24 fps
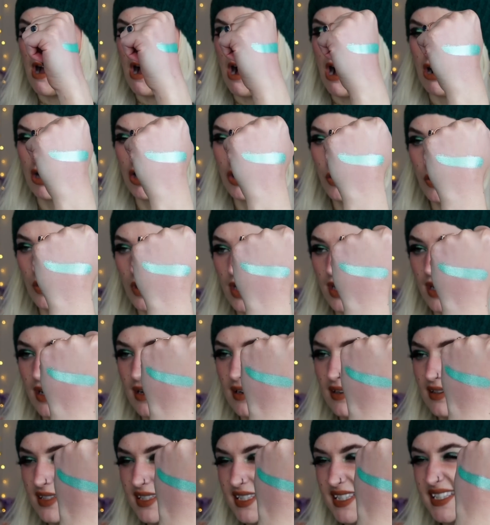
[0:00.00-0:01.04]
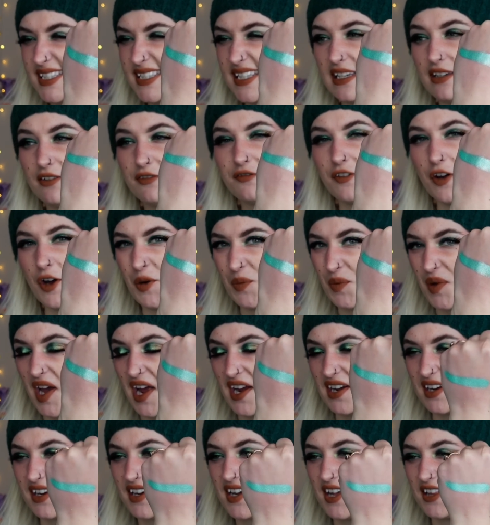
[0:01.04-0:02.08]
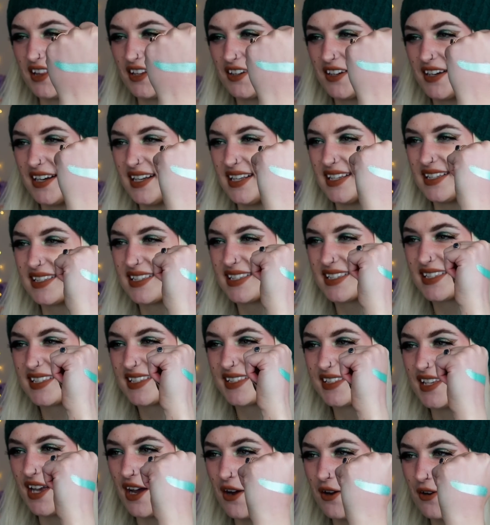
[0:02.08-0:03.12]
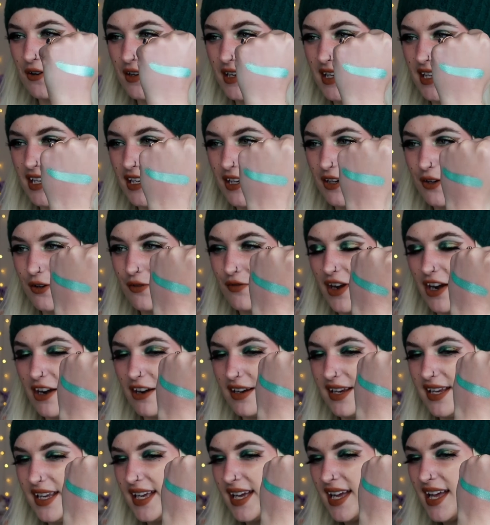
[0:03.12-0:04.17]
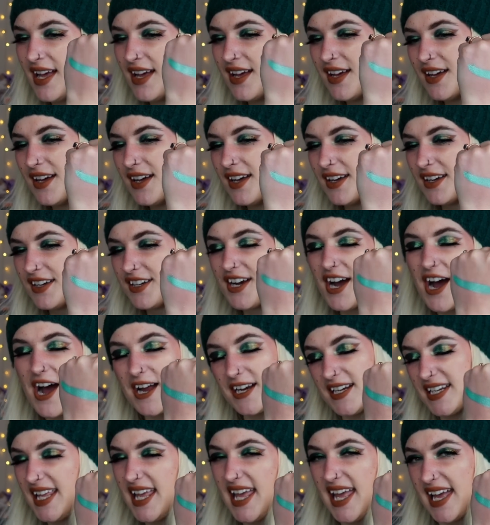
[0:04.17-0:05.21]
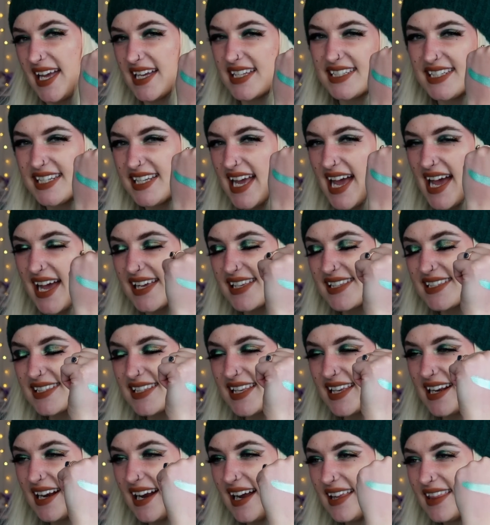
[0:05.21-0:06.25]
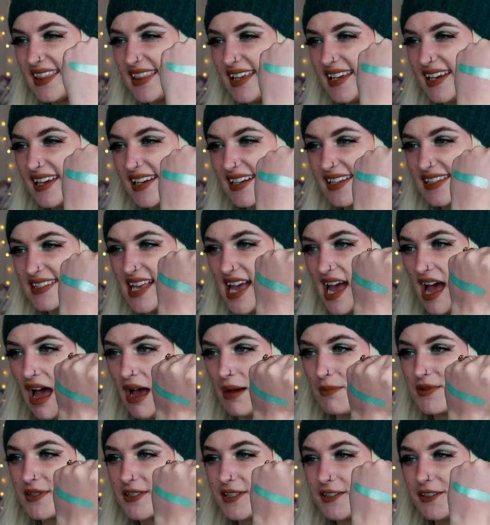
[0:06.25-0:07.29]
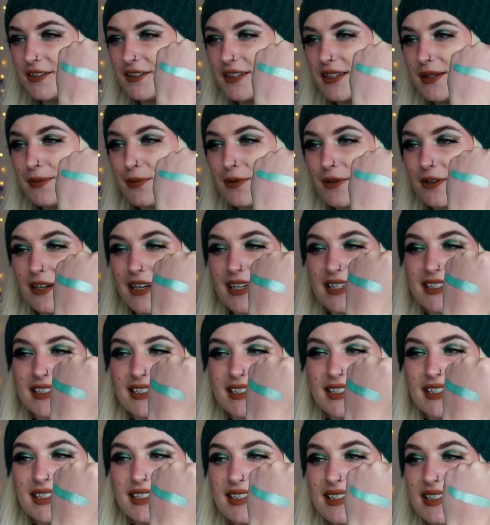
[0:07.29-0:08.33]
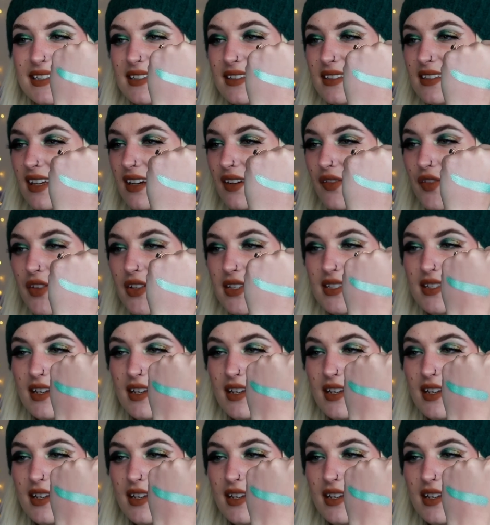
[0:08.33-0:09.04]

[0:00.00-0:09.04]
aqua seafoam kind of color. It is so cute, very cotton candy-esque and I think it is absolutely precious. I love this